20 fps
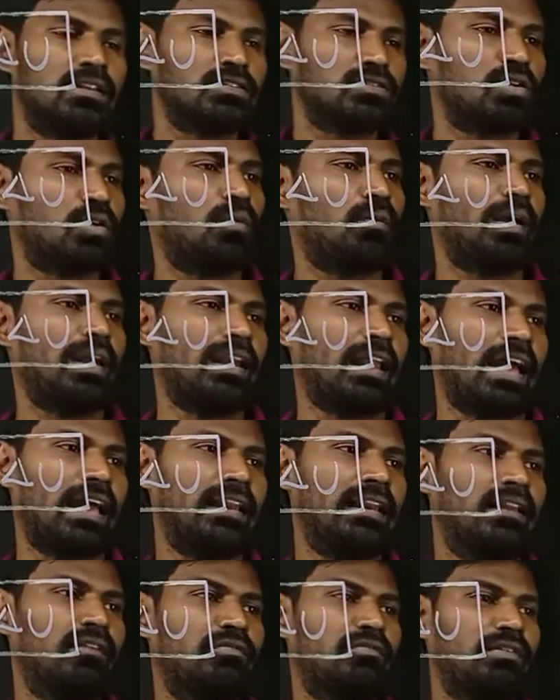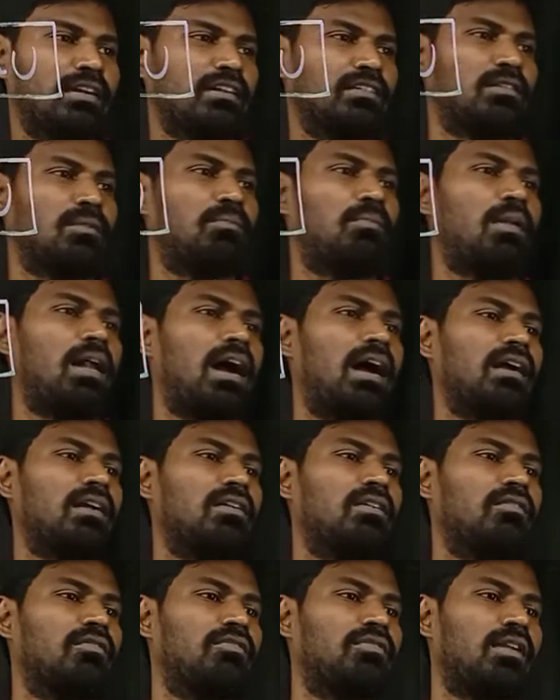So when I lifted the
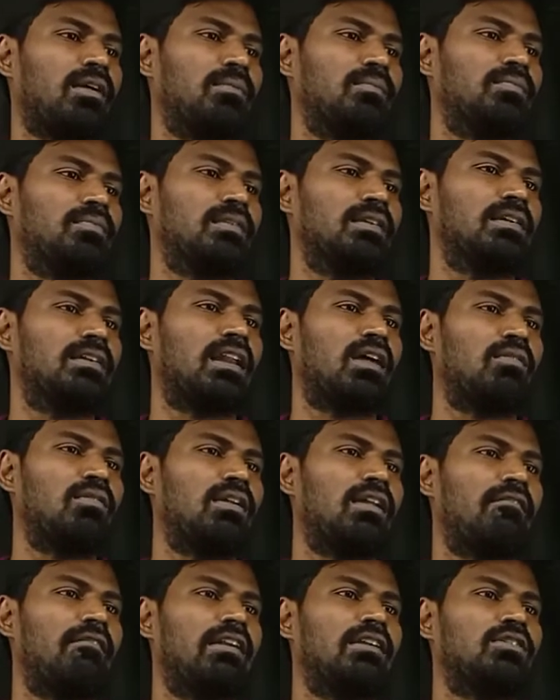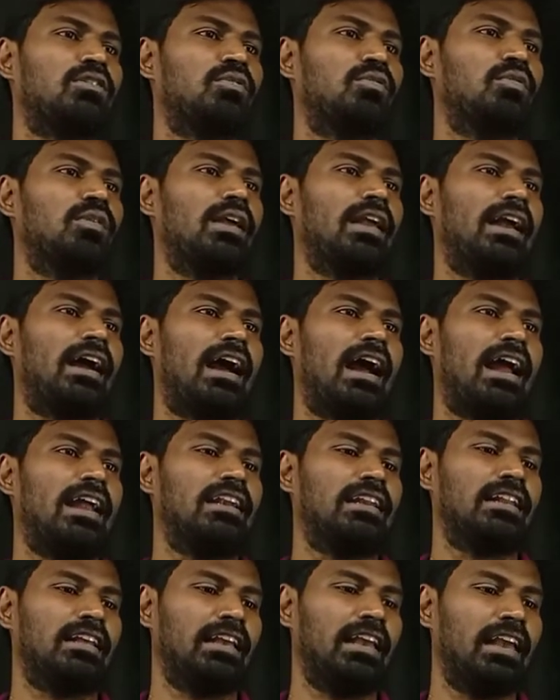block from ground level to a
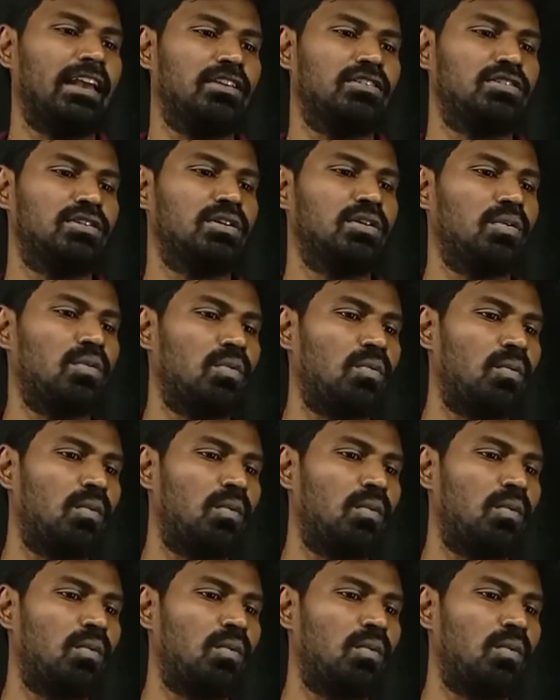height h,